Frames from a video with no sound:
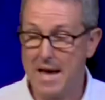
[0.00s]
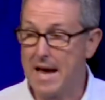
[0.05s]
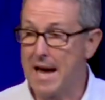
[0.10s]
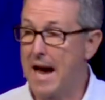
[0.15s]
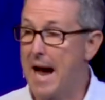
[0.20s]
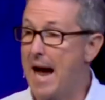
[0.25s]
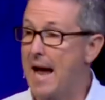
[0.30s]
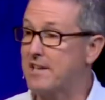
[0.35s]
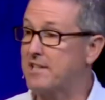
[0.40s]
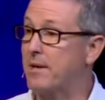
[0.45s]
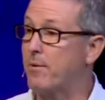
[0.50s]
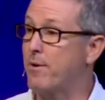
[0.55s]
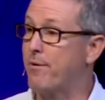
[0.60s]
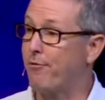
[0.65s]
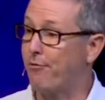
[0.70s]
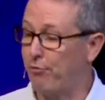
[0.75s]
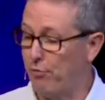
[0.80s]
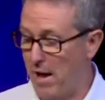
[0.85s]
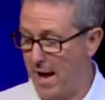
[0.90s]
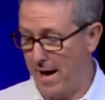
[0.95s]
As I
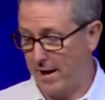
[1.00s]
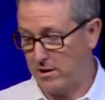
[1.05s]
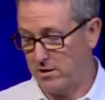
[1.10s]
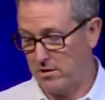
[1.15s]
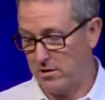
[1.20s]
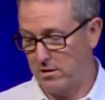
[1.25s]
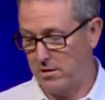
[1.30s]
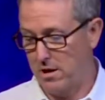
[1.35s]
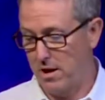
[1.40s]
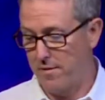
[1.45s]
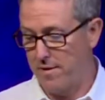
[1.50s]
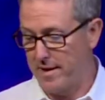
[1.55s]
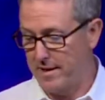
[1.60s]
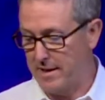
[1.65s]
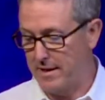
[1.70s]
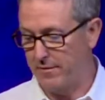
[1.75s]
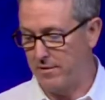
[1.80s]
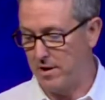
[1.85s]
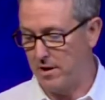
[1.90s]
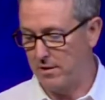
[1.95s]
reflect on that
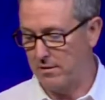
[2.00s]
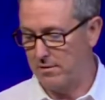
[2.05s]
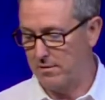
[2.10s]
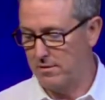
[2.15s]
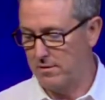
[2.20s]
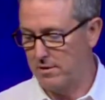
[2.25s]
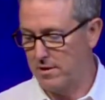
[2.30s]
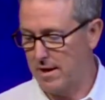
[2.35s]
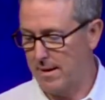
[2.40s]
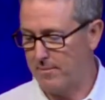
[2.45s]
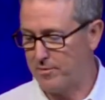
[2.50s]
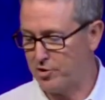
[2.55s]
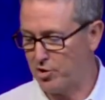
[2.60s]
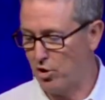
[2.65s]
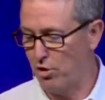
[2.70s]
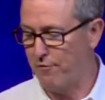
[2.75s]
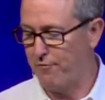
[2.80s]
evening, I'm so